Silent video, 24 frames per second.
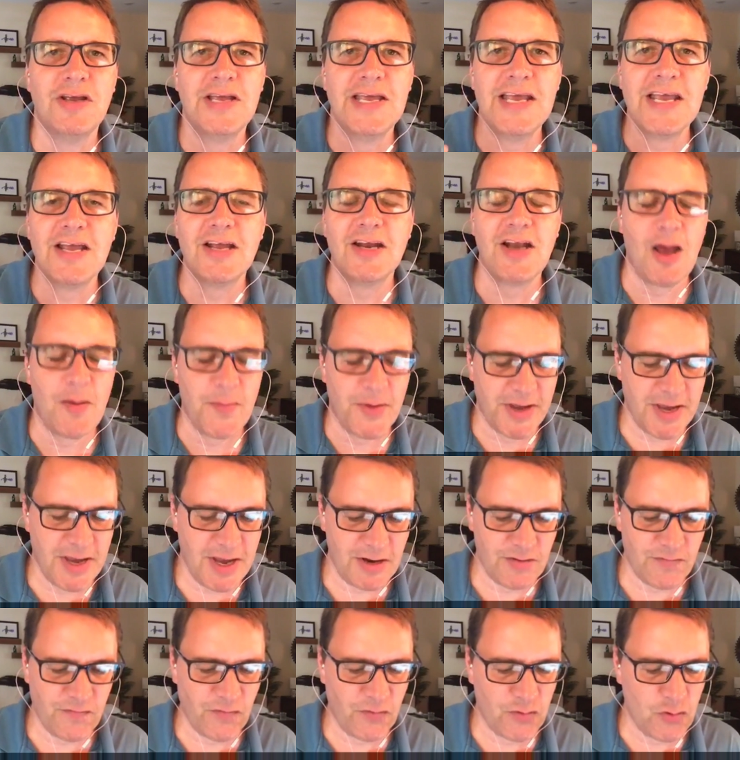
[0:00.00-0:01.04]
economic
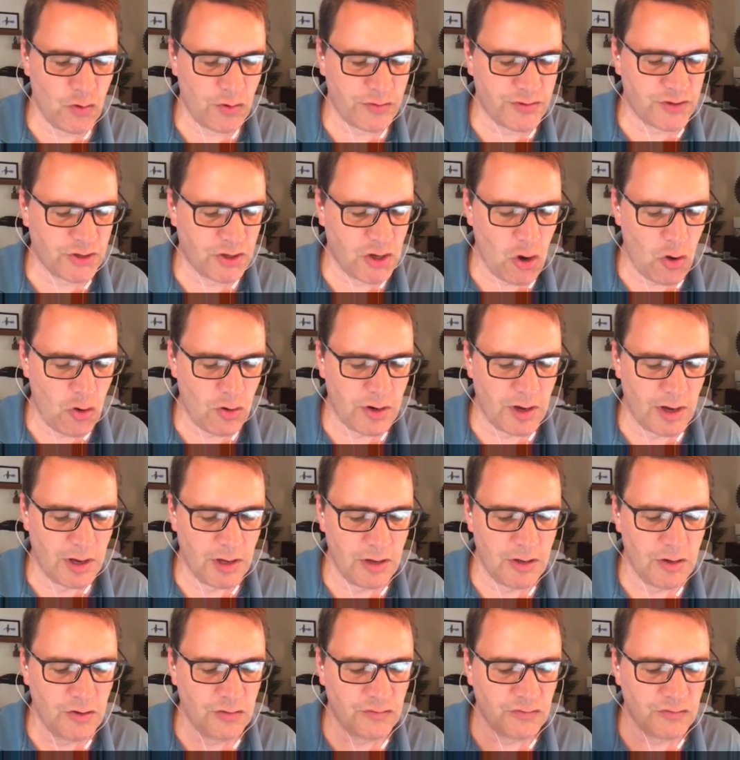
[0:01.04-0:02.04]
hit for North Dakota.